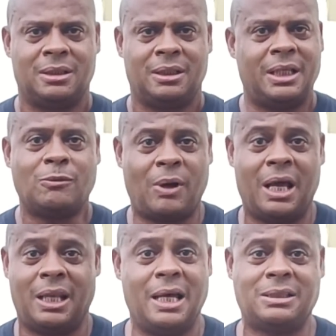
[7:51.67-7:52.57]
And that's why
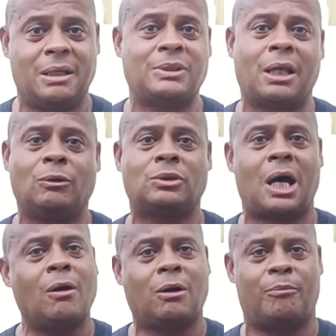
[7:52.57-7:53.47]
a lot of times I don't
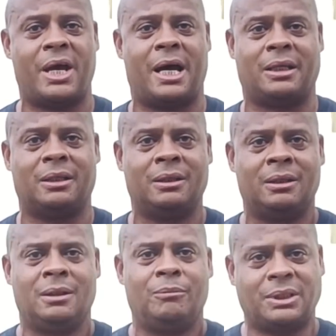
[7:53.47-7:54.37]
talk about it.
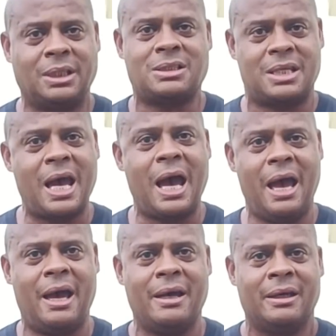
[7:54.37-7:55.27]
But this
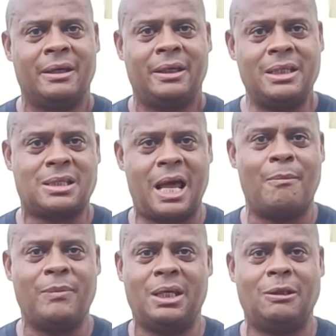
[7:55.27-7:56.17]
guy, he
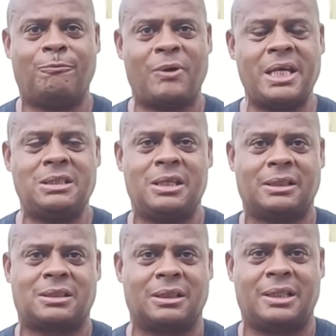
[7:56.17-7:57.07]
slapped me in the face
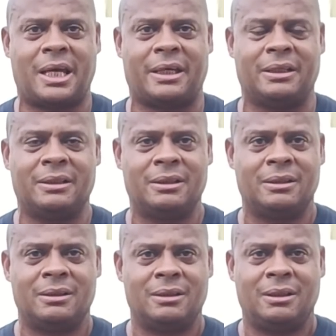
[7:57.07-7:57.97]
yesterday.
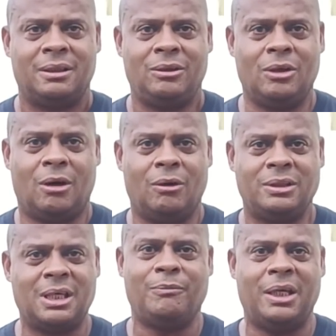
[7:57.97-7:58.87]
You know,
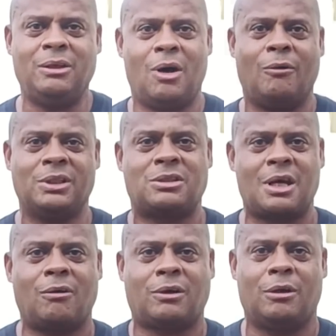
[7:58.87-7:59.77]
he said, man, you always
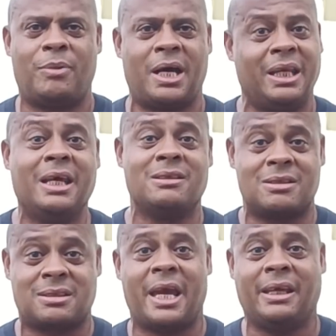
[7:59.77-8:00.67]
talking about, he didn't
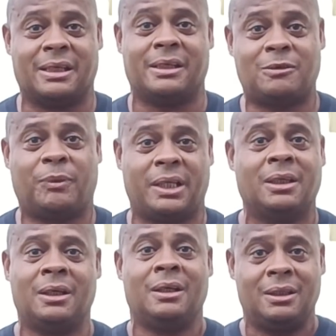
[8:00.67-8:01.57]
say this, but
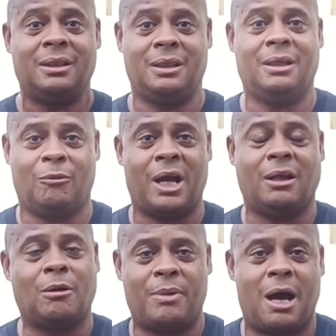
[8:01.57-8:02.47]
in a
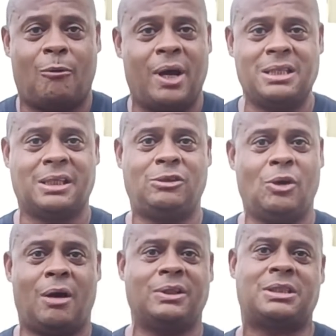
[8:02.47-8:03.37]
roundabout way, he says,
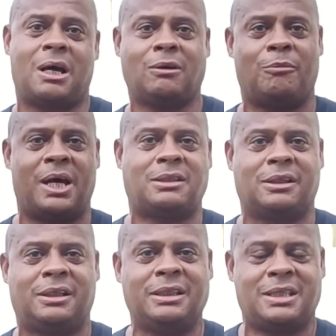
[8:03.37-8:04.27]
you always talking about the
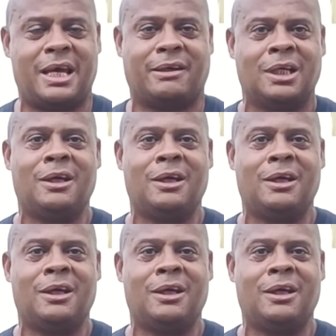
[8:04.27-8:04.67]
good times.